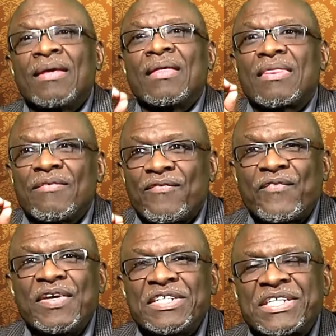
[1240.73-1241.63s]
The
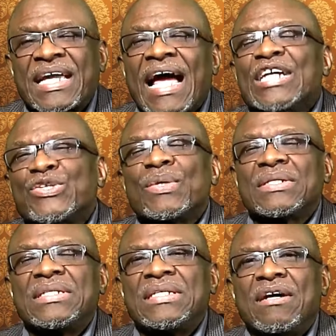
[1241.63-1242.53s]
first
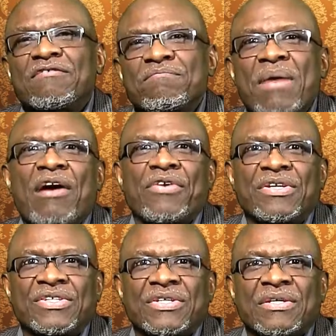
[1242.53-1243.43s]
casualty of
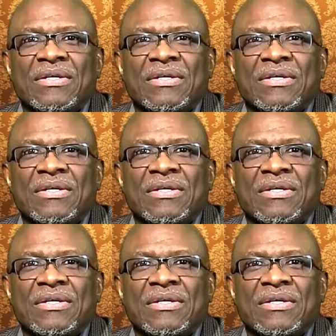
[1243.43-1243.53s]
marriage,